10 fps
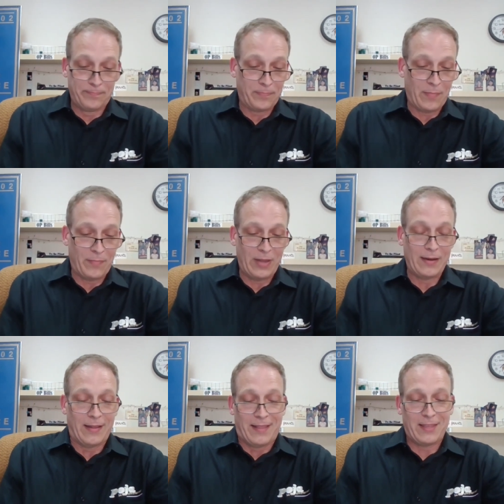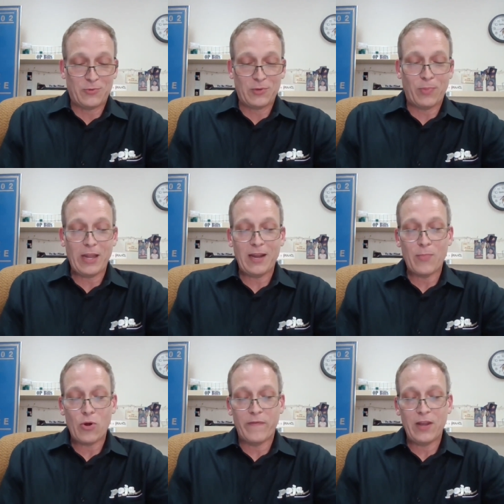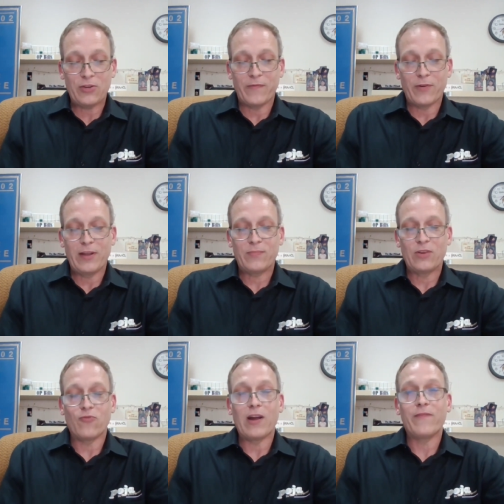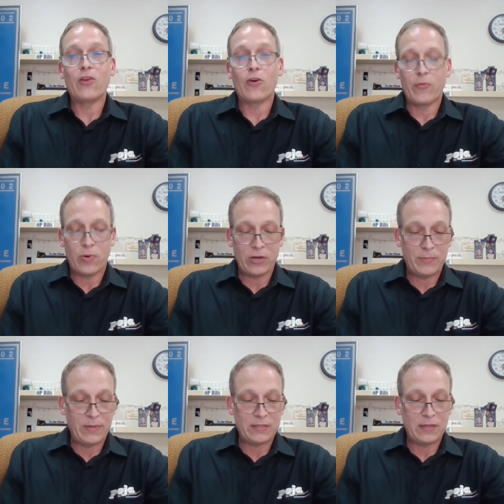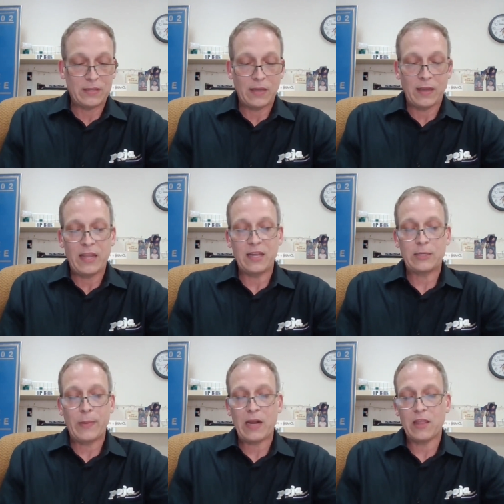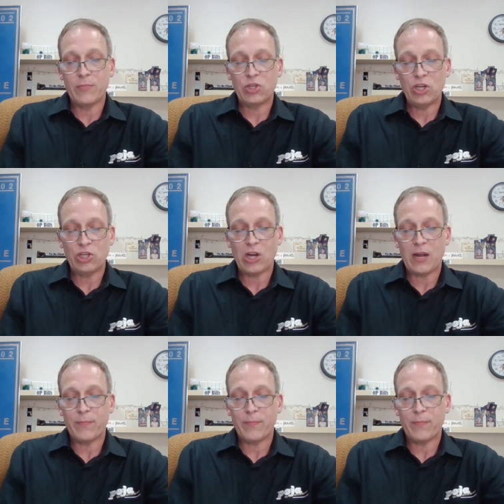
but this was plenty of motivation for him to drive the auto parts business. He expanded the machine shop,